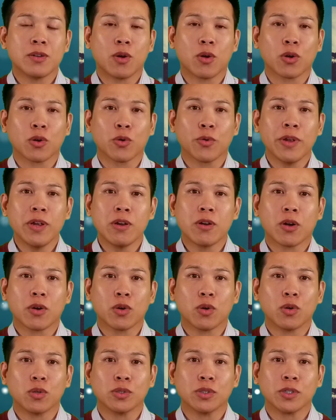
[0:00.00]
or green card
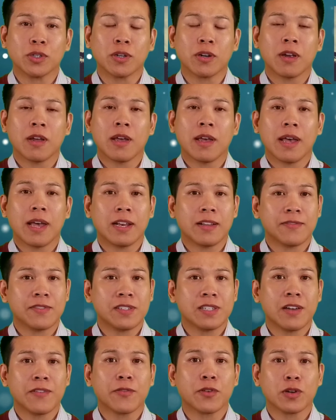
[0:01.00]
holder and have
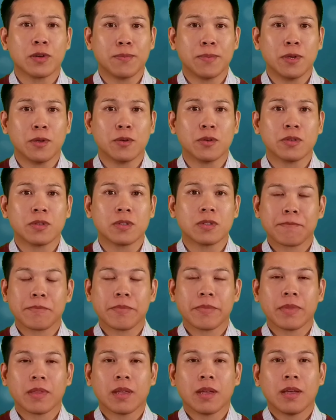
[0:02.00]
suffered abuse.
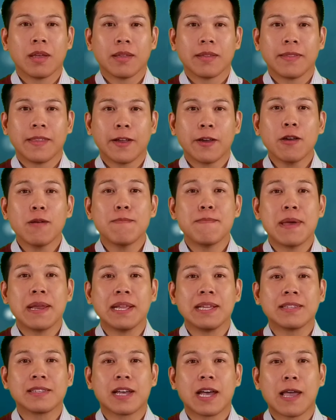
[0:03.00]
There are
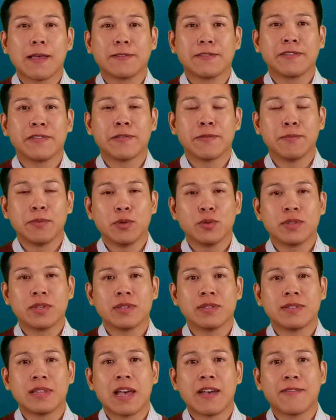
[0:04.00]
many types of
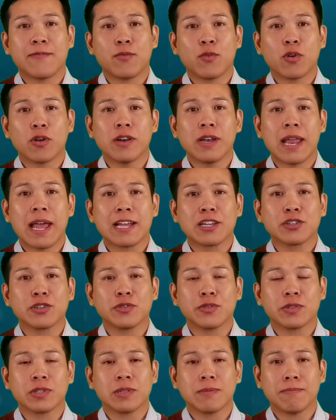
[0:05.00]
abuses that foreign
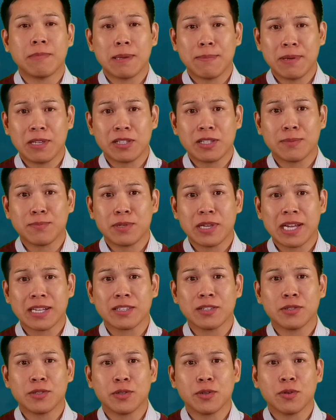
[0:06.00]
nationals may be
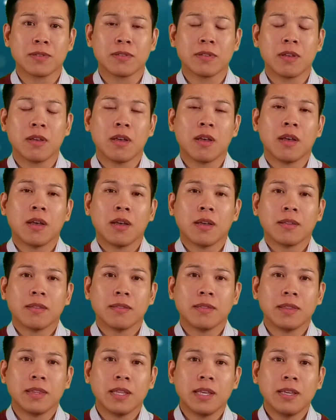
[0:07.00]
subjected to.
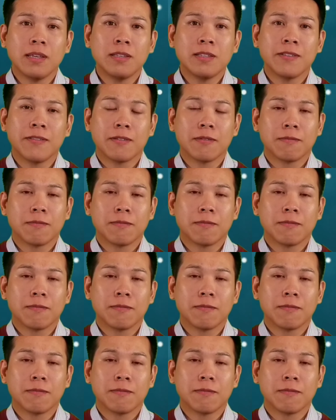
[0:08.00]
These